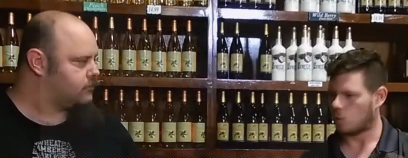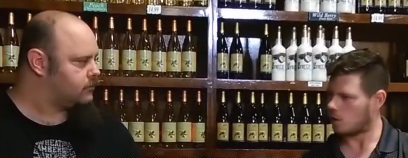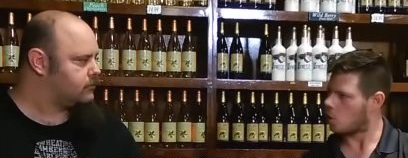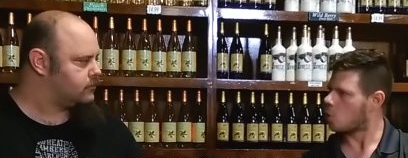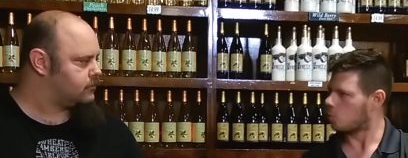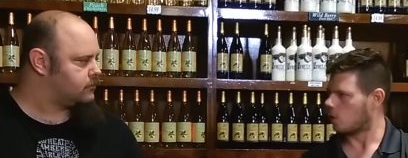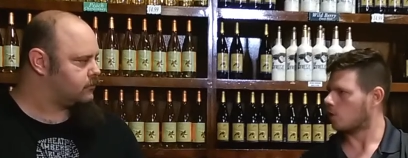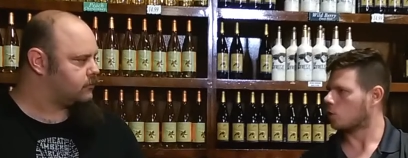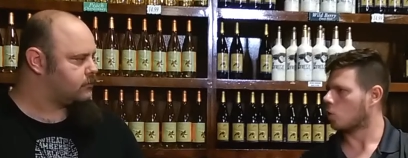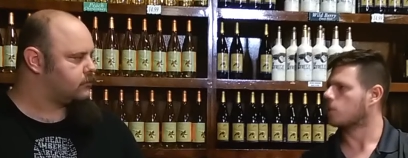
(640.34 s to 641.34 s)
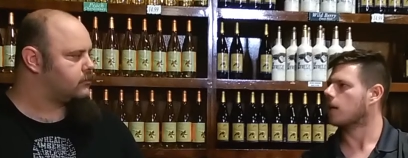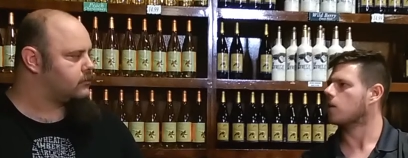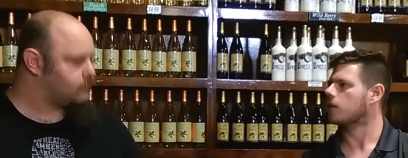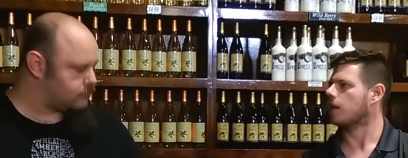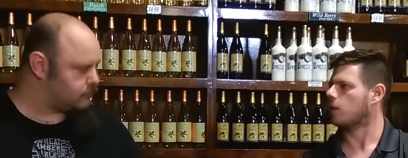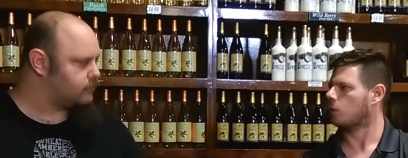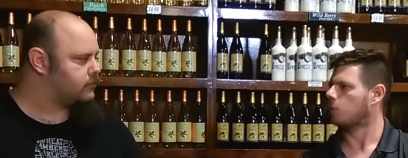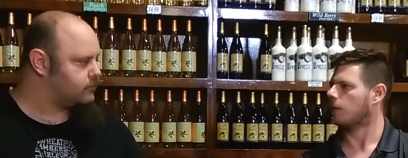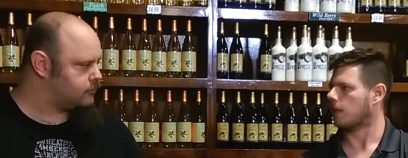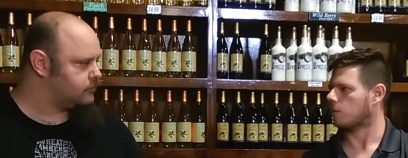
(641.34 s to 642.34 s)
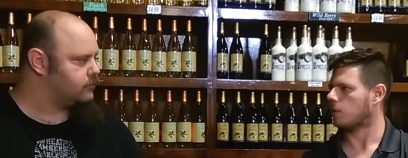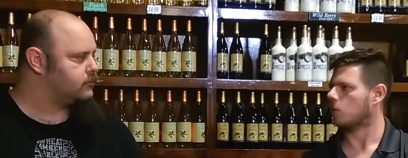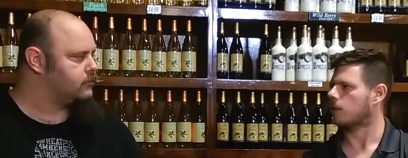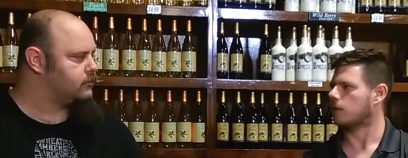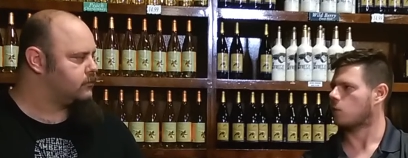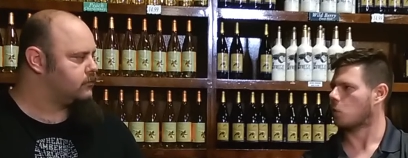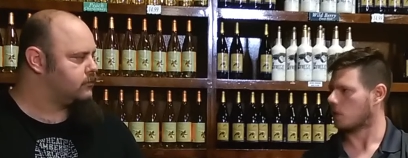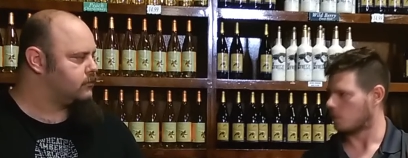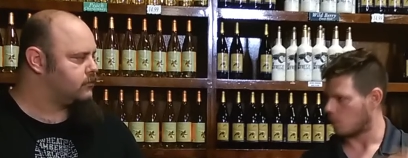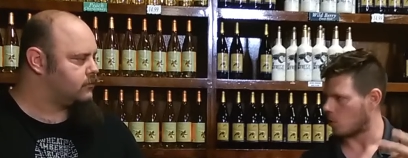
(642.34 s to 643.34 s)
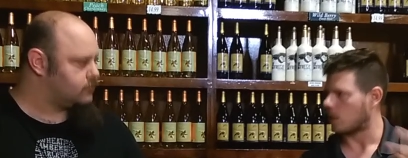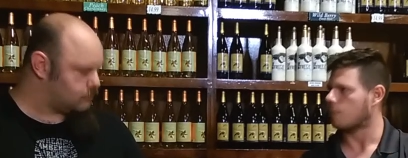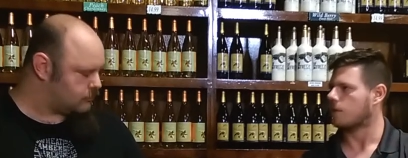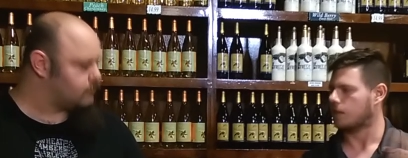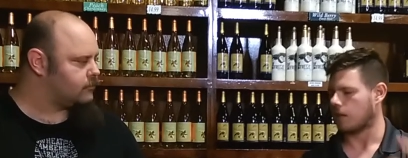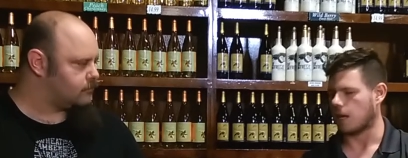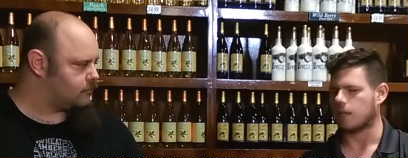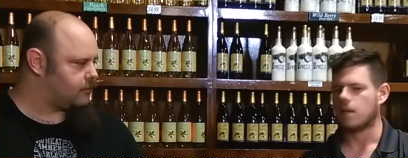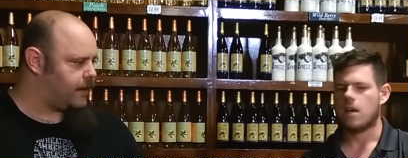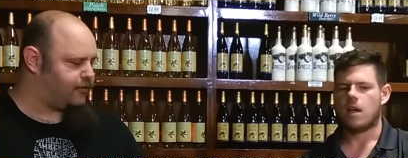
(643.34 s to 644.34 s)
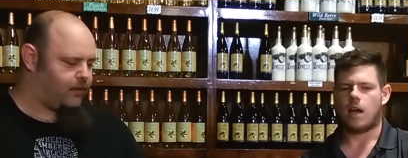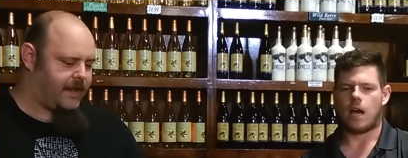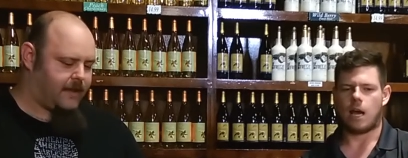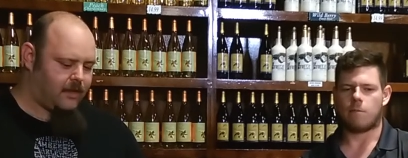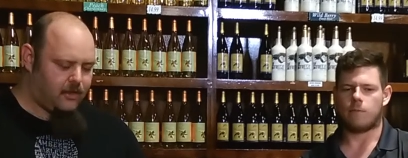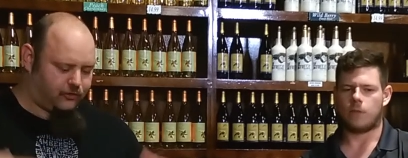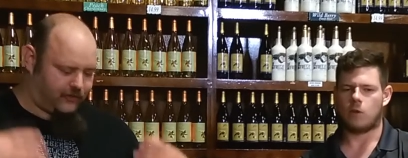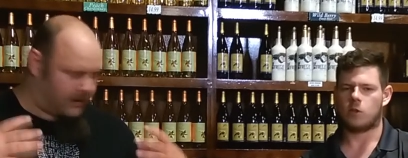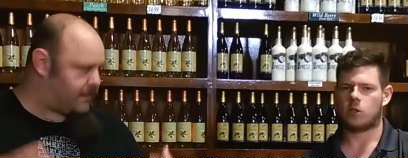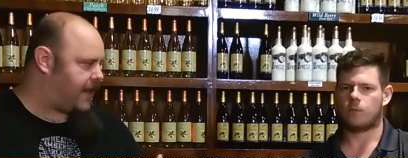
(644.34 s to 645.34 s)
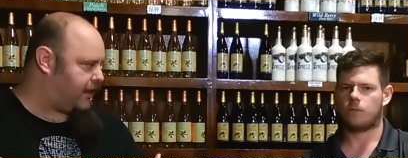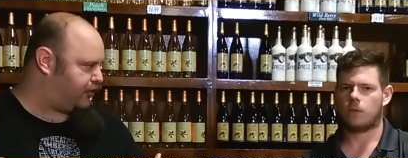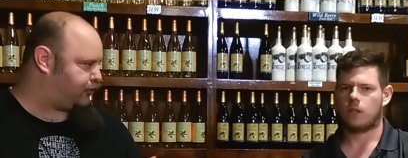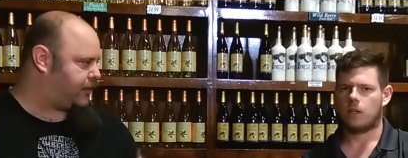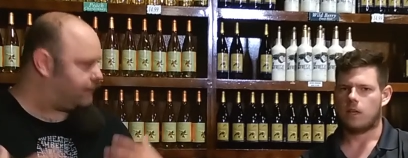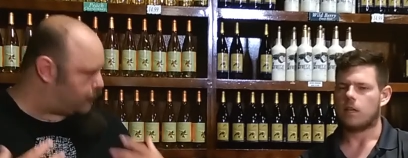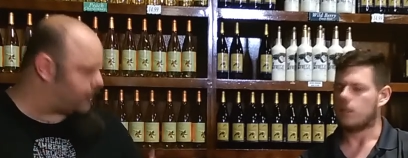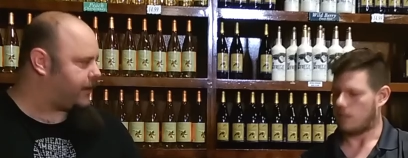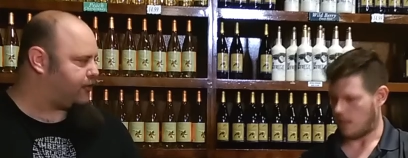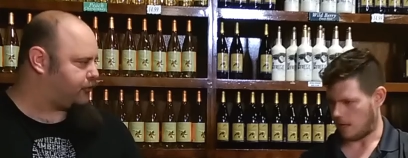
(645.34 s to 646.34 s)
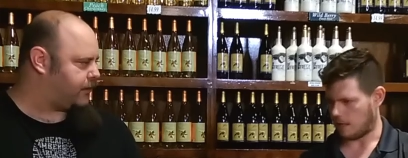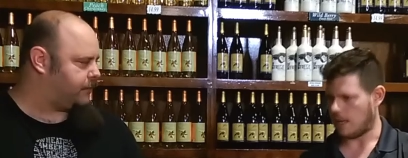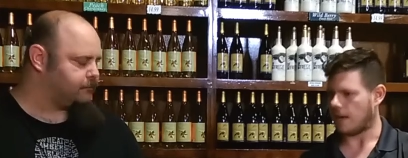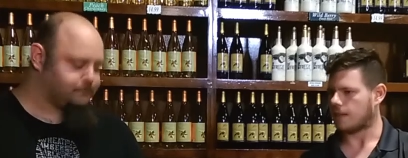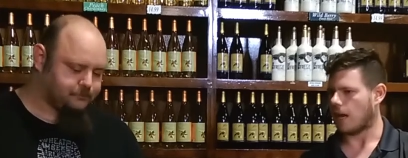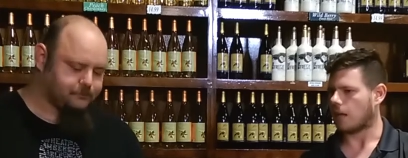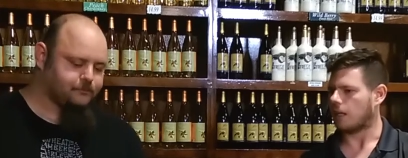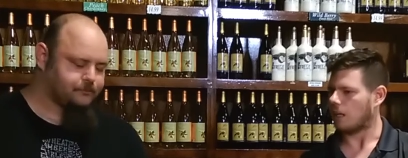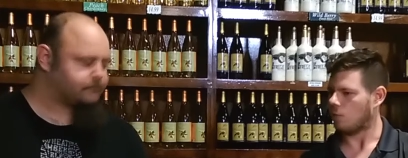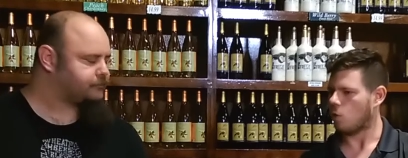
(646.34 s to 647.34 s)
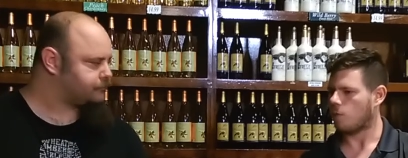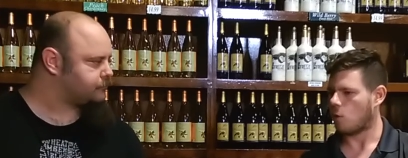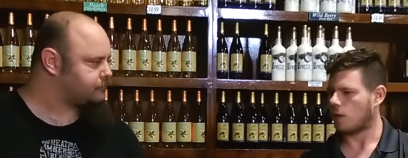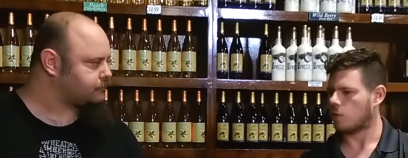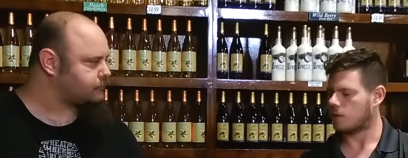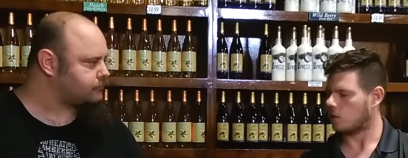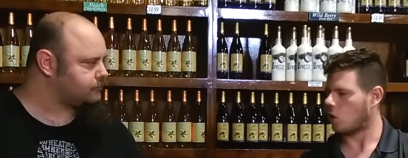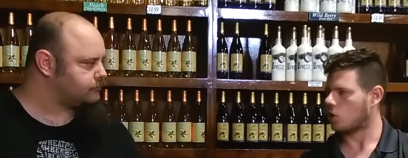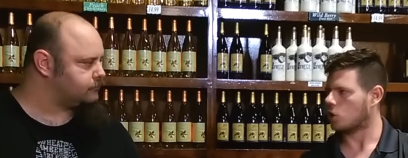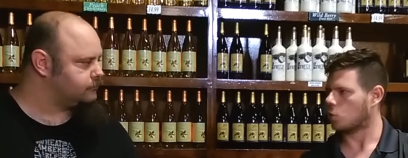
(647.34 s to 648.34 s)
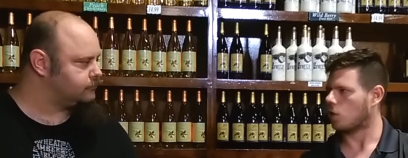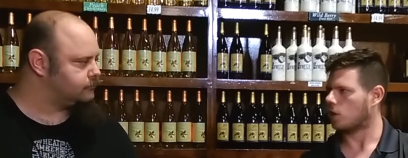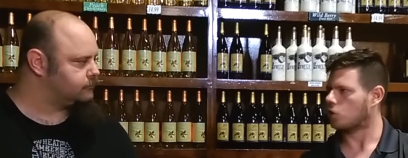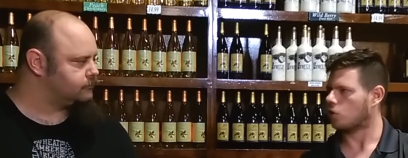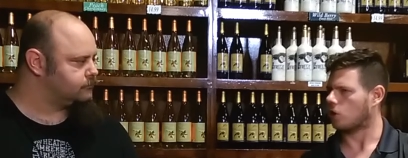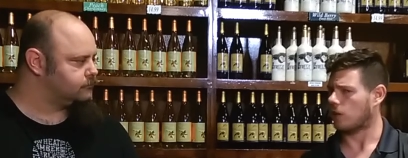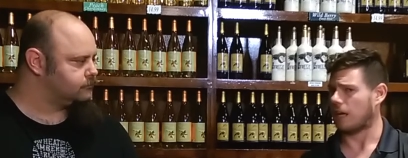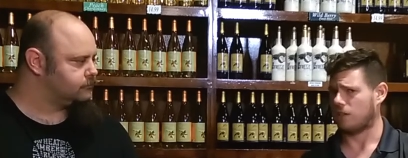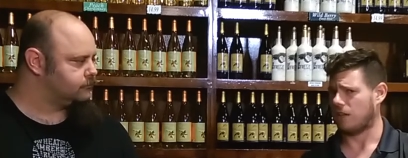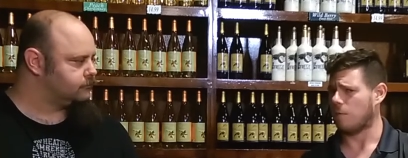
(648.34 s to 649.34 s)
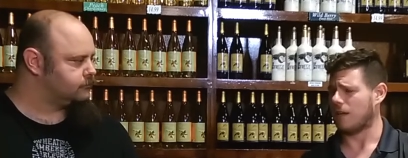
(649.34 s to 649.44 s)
Speaker 1: was one of the one of those hotels that Henry Plant built as he was building up the state. Right. So again, um, sticking was, with that
Speaker 2: history, the Florida history. E
Speaker 1: exactly. At one point, it was the largest wooden structure. It